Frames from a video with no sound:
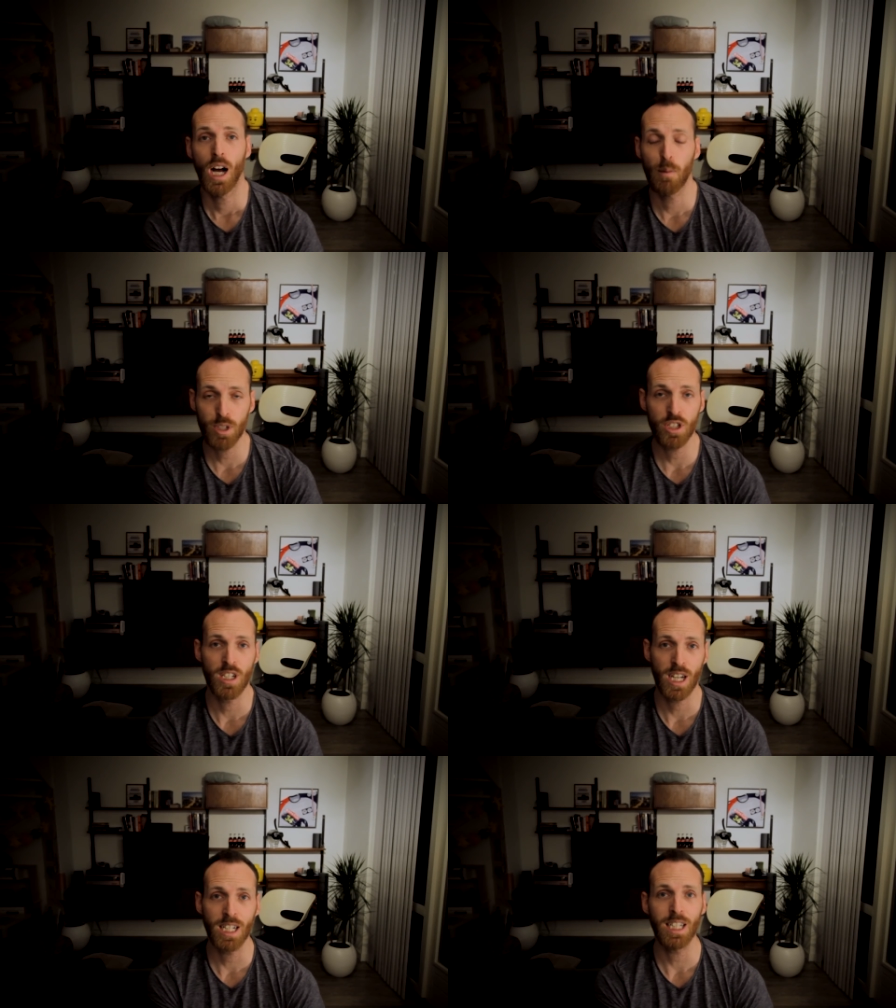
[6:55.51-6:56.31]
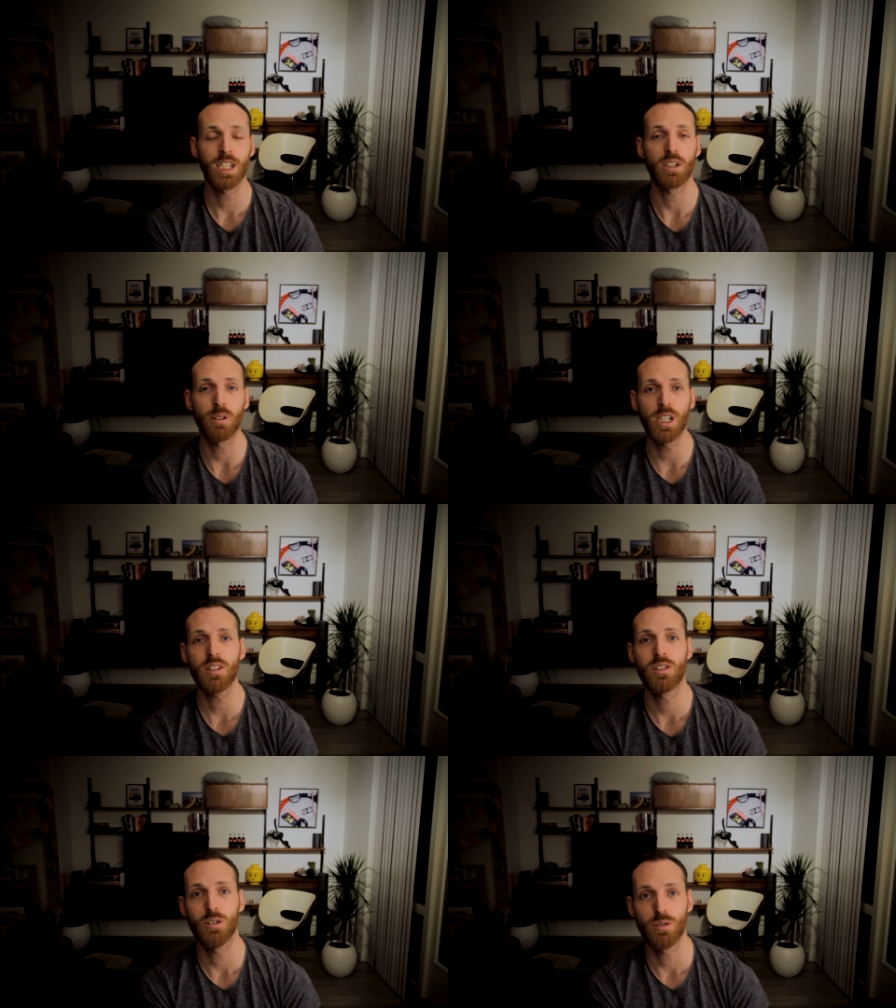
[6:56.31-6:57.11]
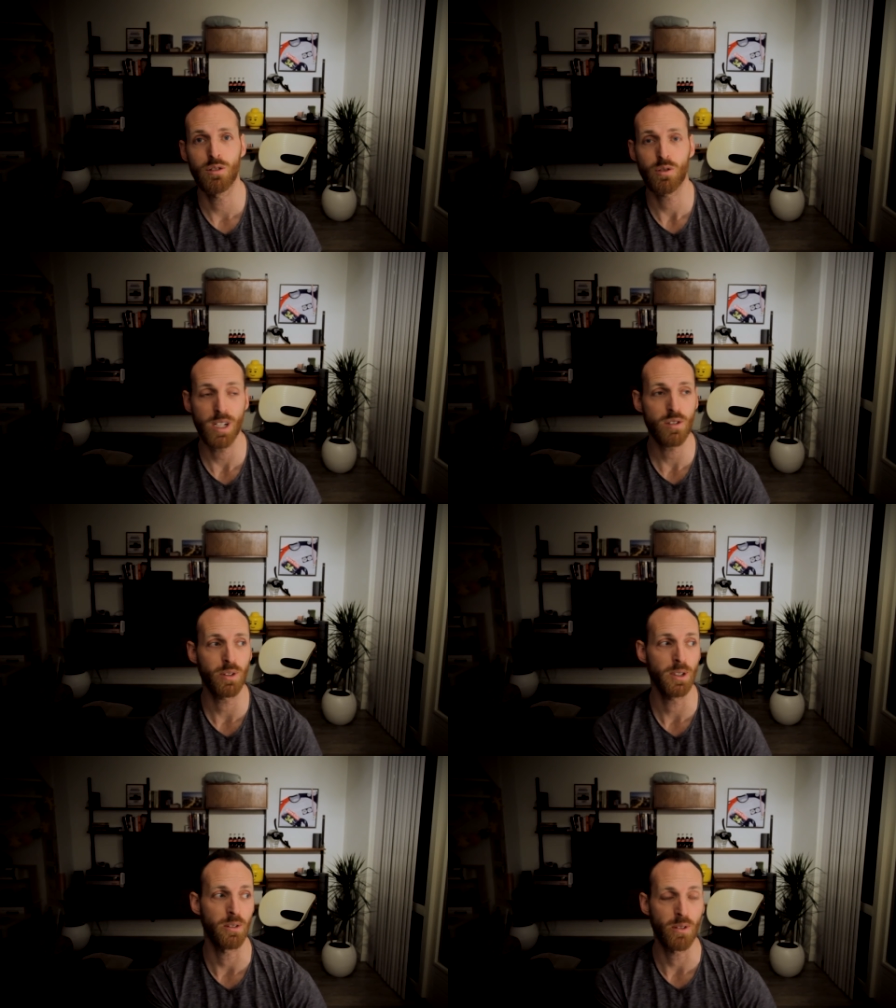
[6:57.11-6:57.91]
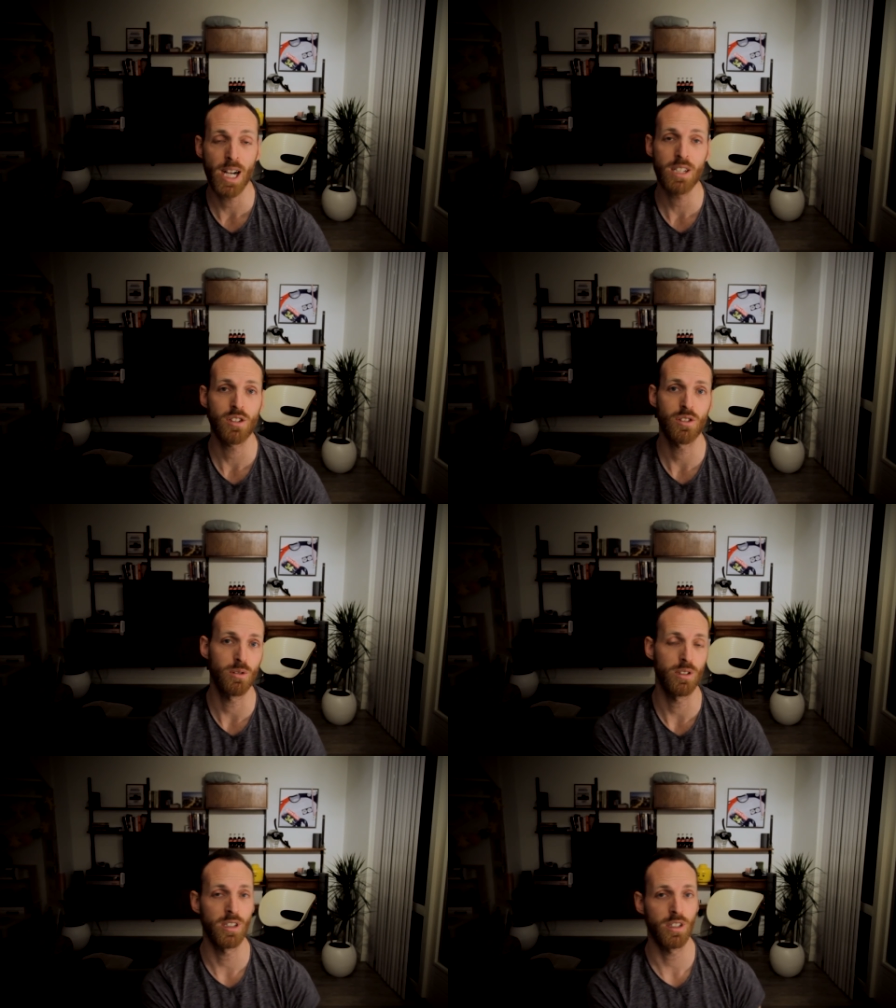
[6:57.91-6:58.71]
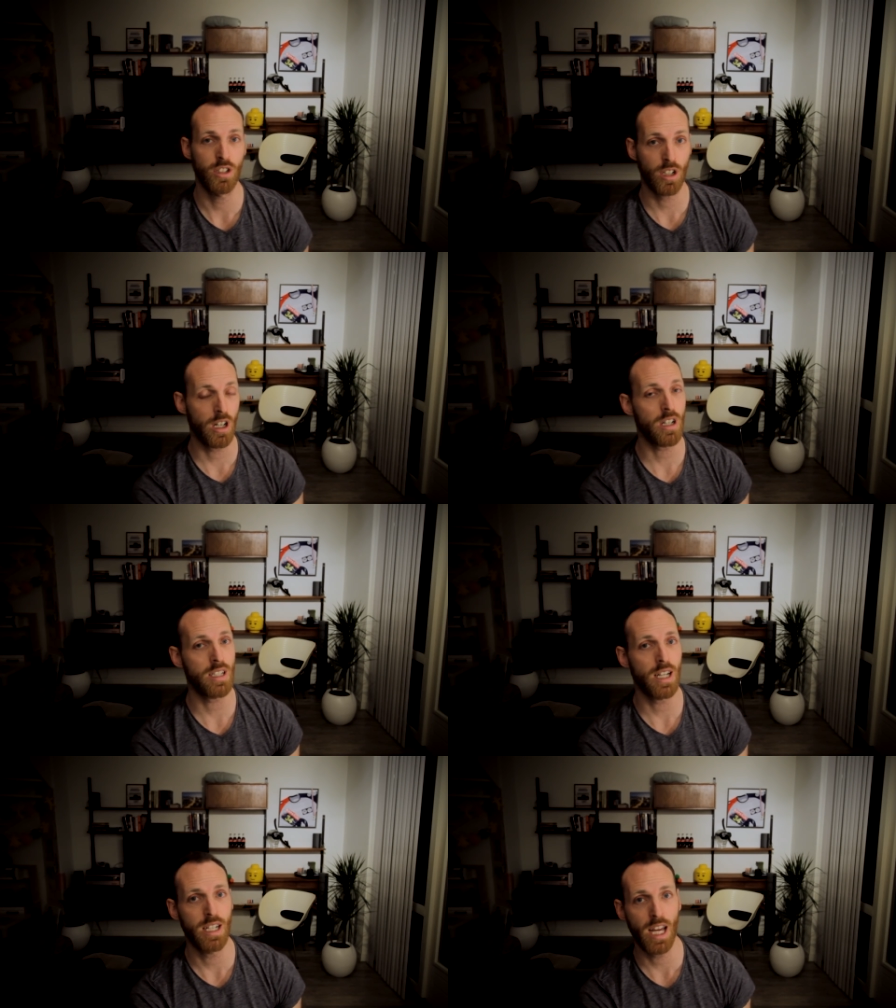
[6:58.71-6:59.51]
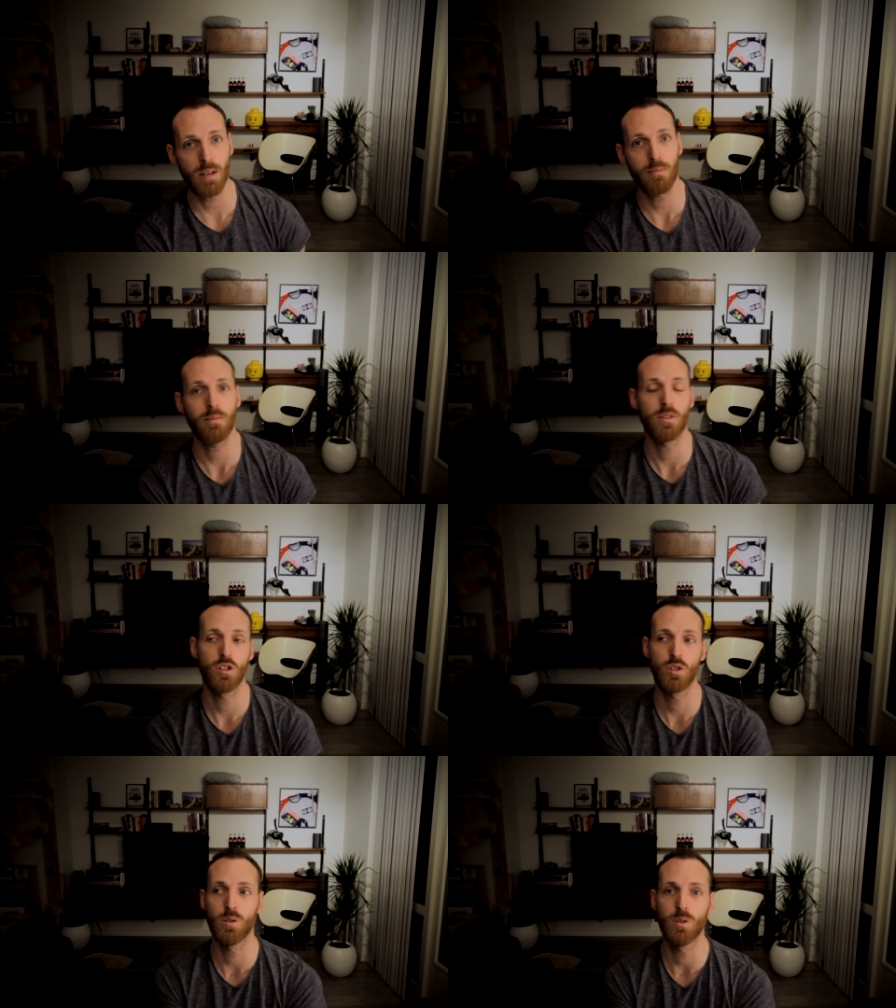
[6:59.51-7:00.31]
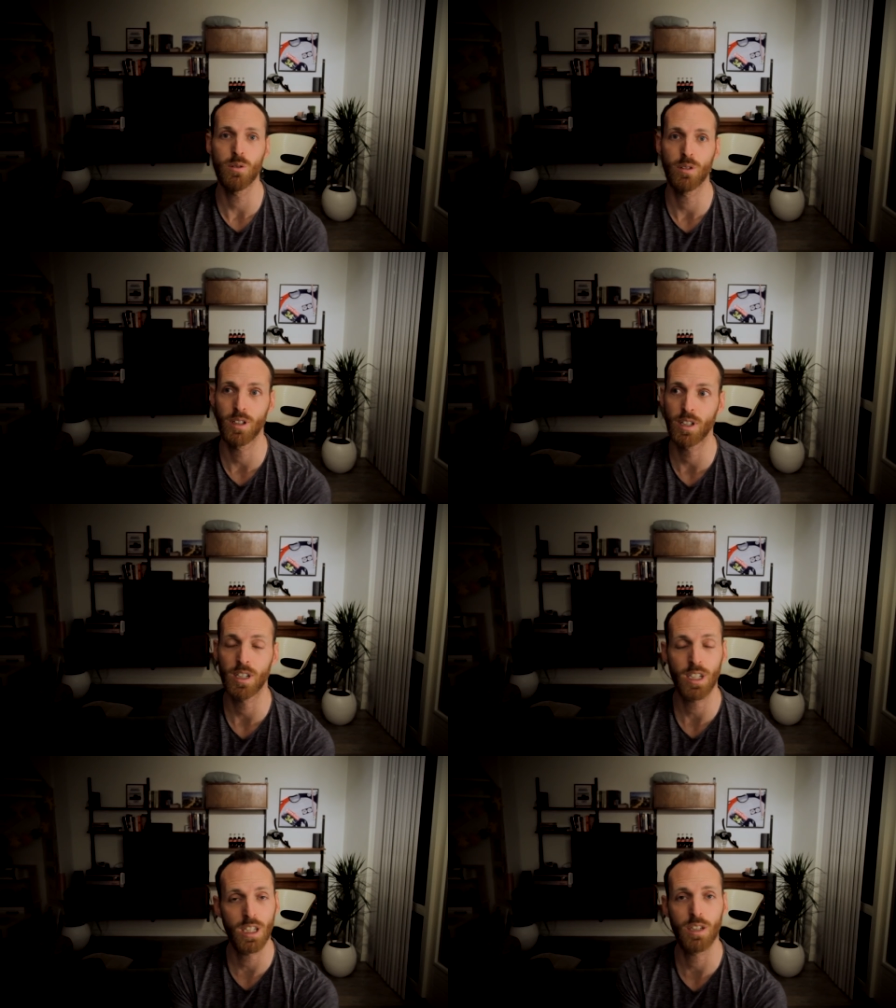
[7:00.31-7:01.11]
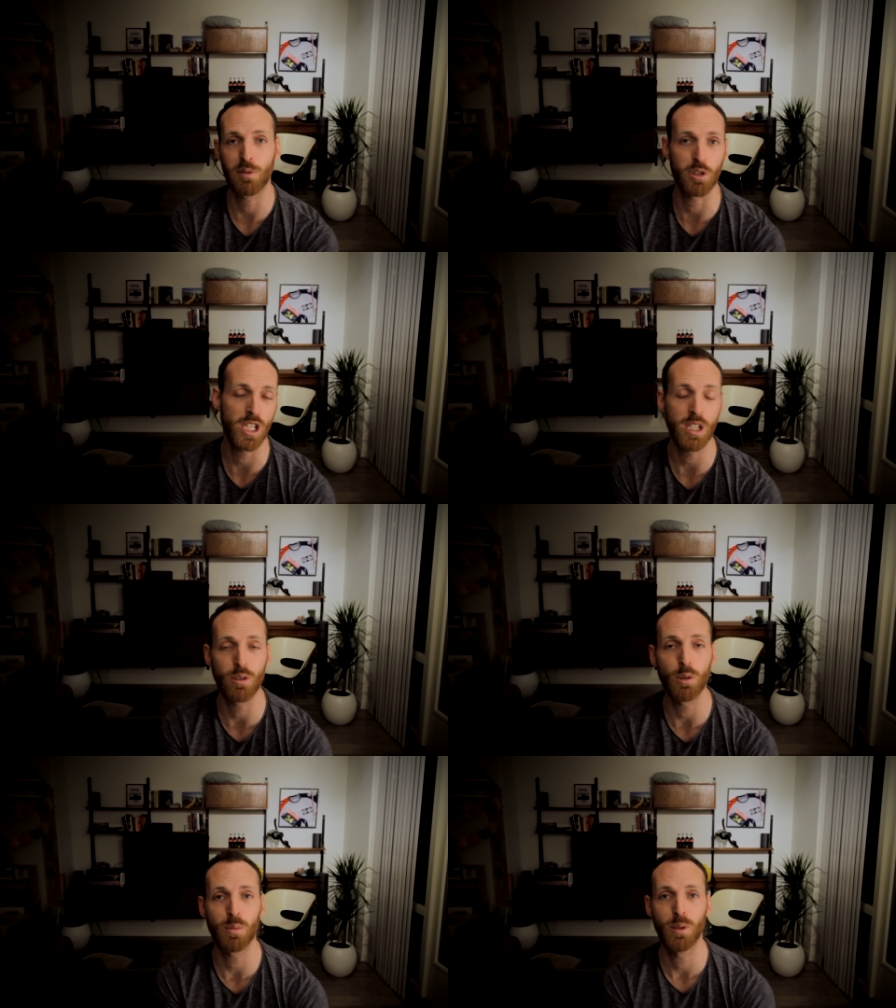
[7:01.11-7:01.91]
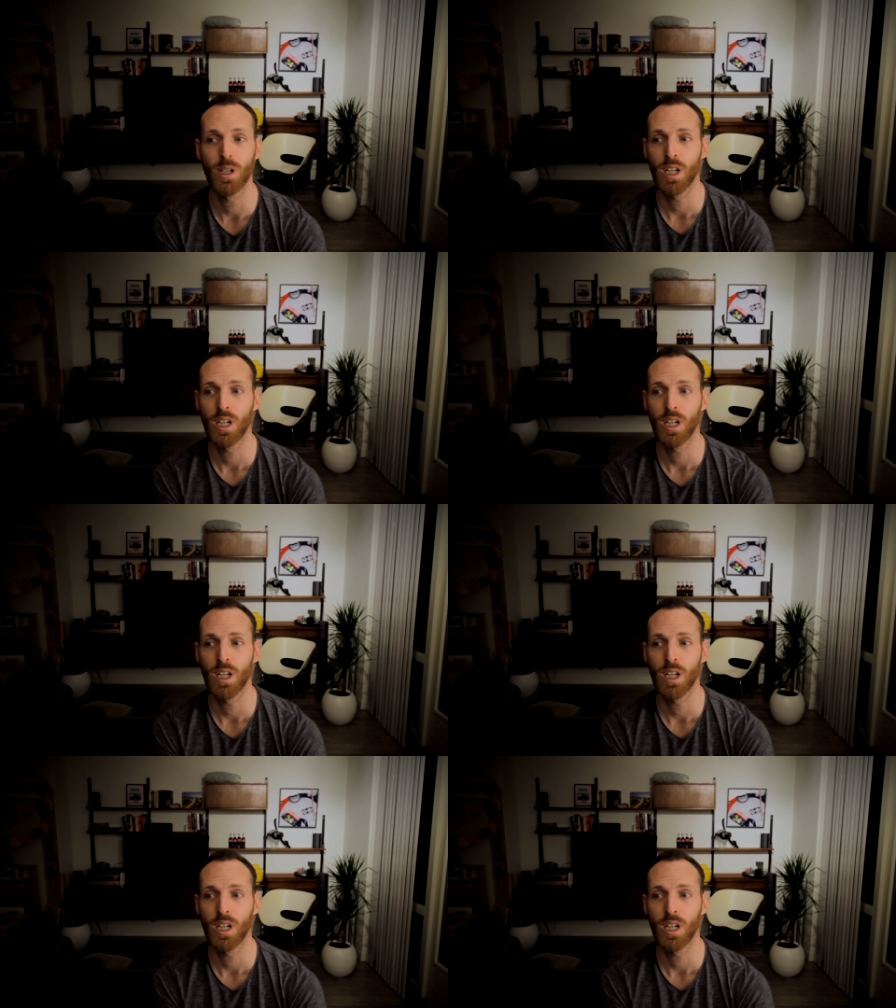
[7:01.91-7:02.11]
Apache kindly agreed to transfer the rights to the Jakarta name to the EE4J group,